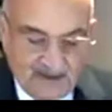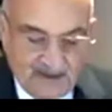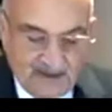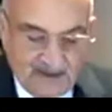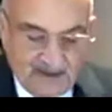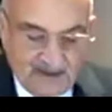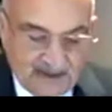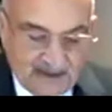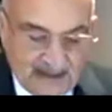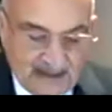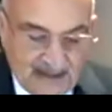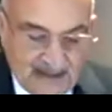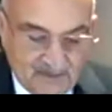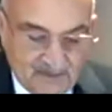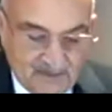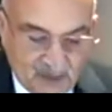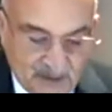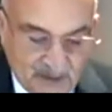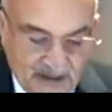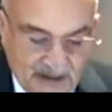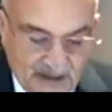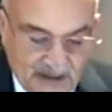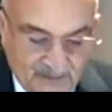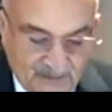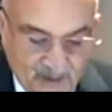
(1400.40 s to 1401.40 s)
that I'm
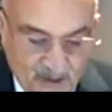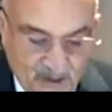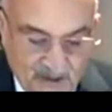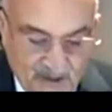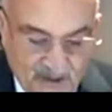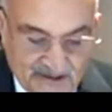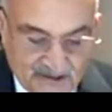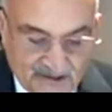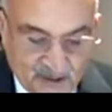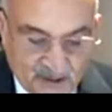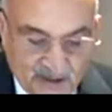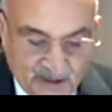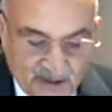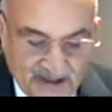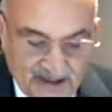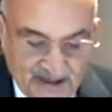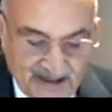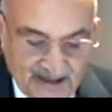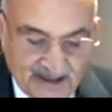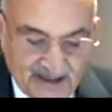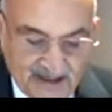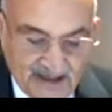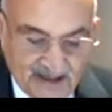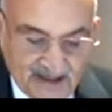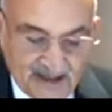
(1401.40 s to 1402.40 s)
looking forward to
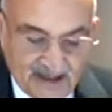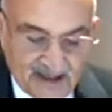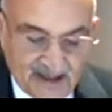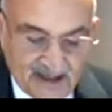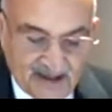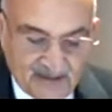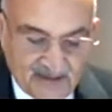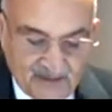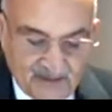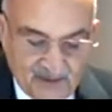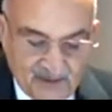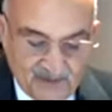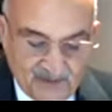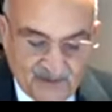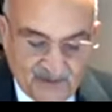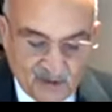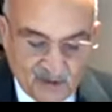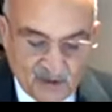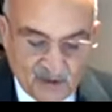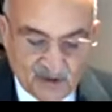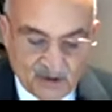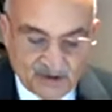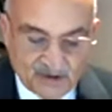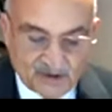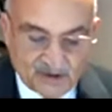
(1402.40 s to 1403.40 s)
hearing the
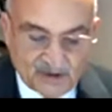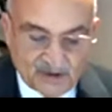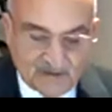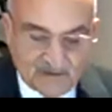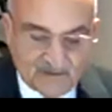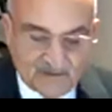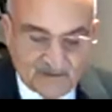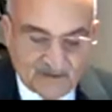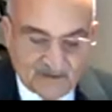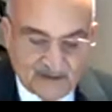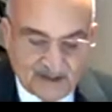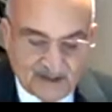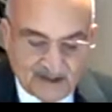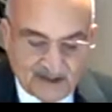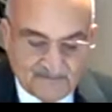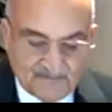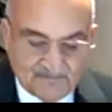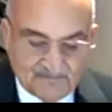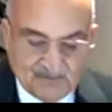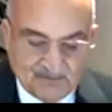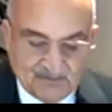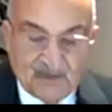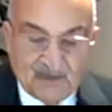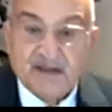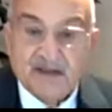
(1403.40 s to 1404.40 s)
views of
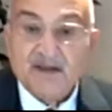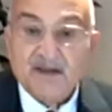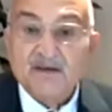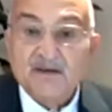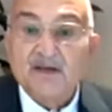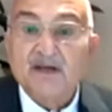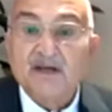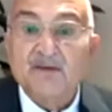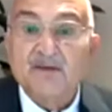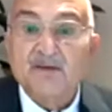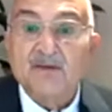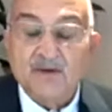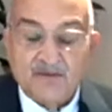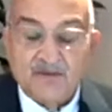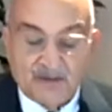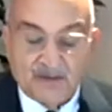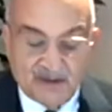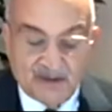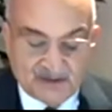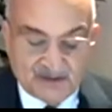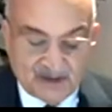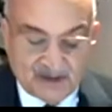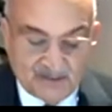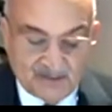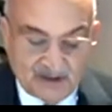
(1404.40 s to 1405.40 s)

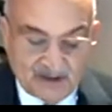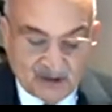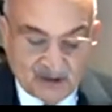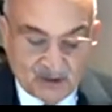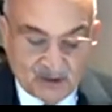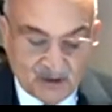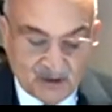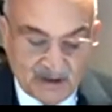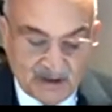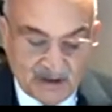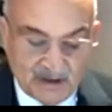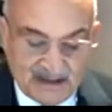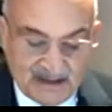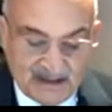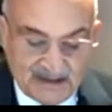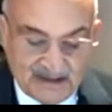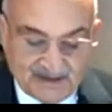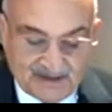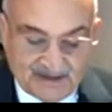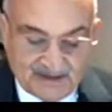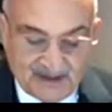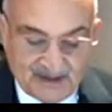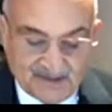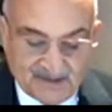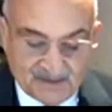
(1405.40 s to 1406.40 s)
Professor Makula in
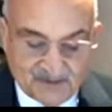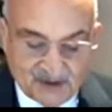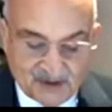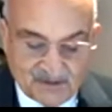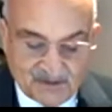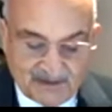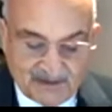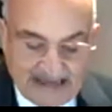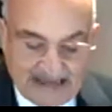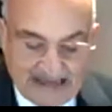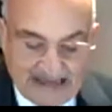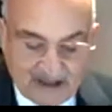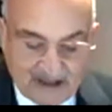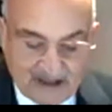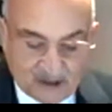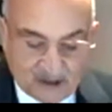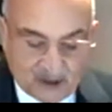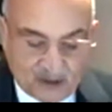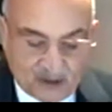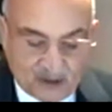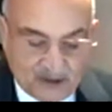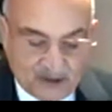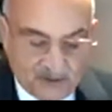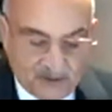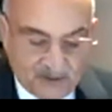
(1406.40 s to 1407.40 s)
terms of
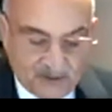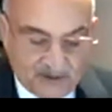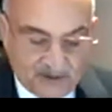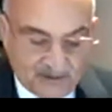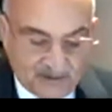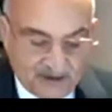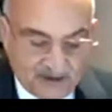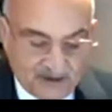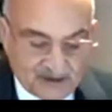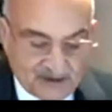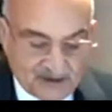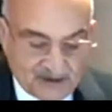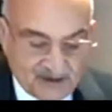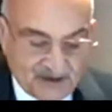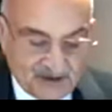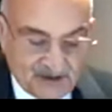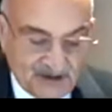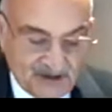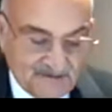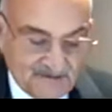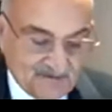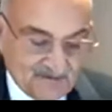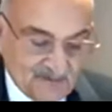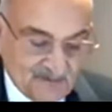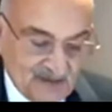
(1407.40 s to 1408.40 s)
Aalto
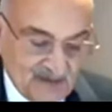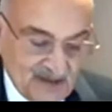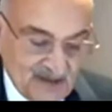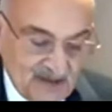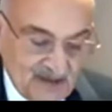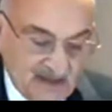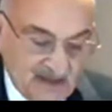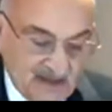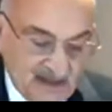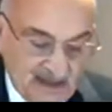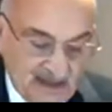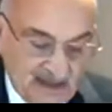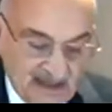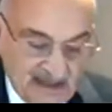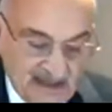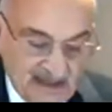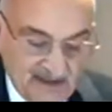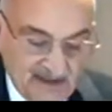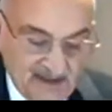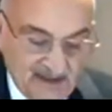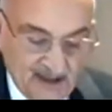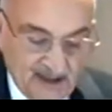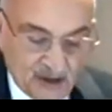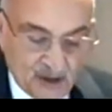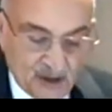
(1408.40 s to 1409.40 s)
University
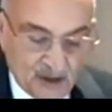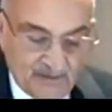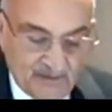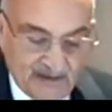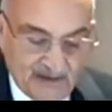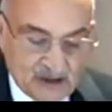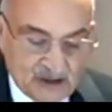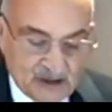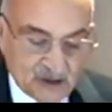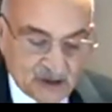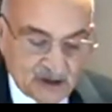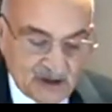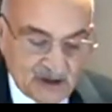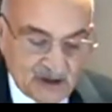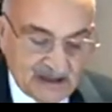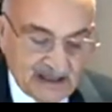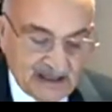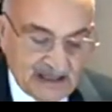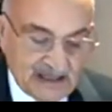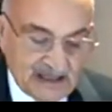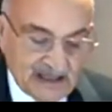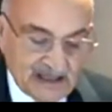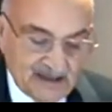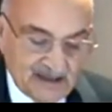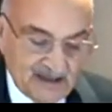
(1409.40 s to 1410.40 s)
and the Innovation
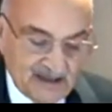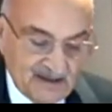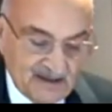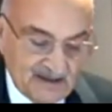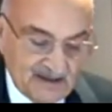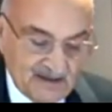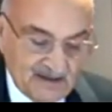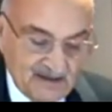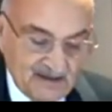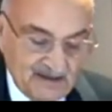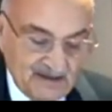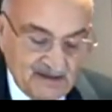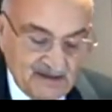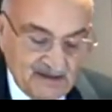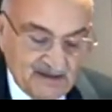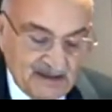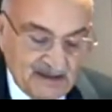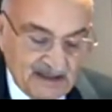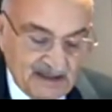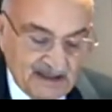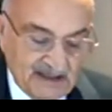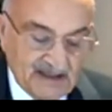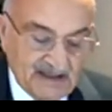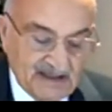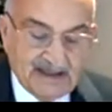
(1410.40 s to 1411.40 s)
Garden.
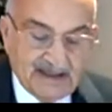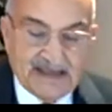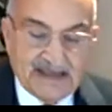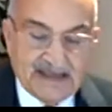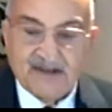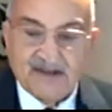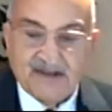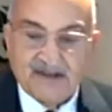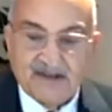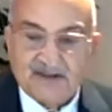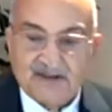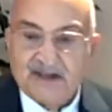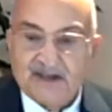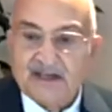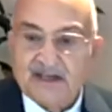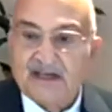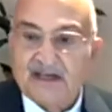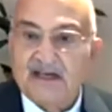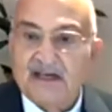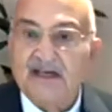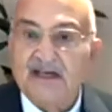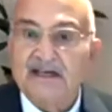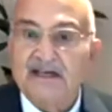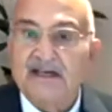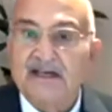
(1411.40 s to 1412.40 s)
And in that
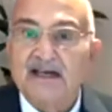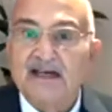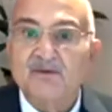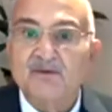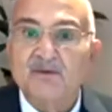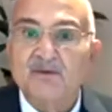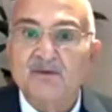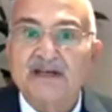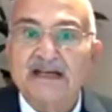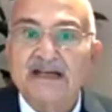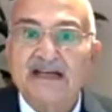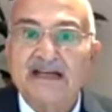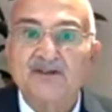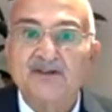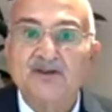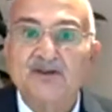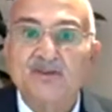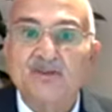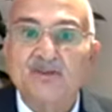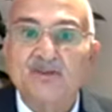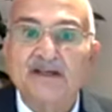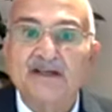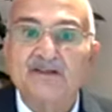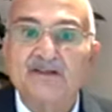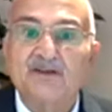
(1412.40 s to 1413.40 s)
regard, I would like to
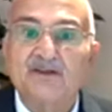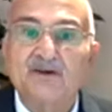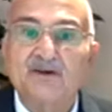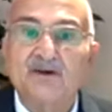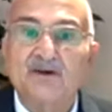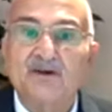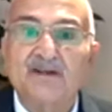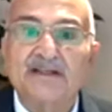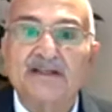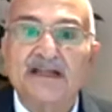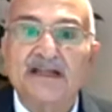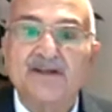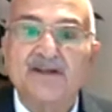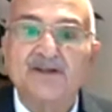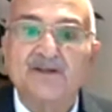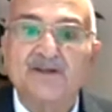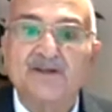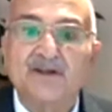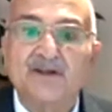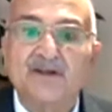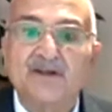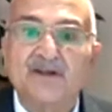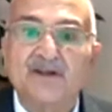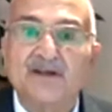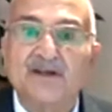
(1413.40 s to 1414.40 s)
bring to your
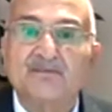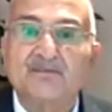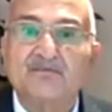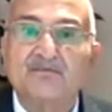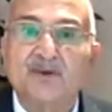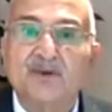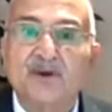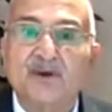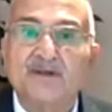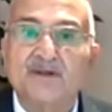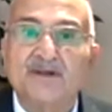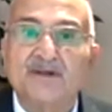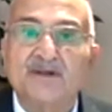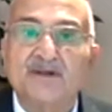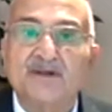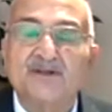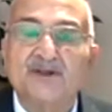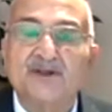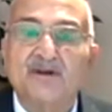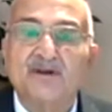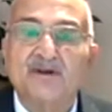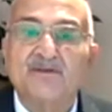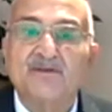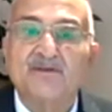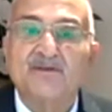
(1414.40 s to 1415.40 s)
attention the importance
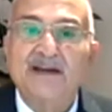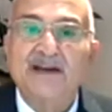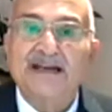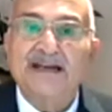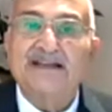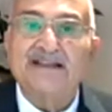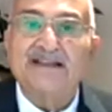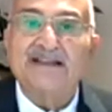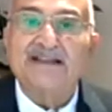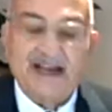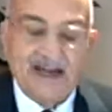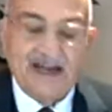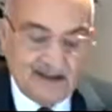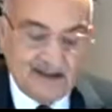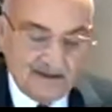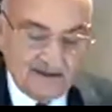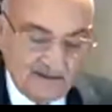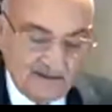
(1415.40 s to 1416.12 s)
of fintech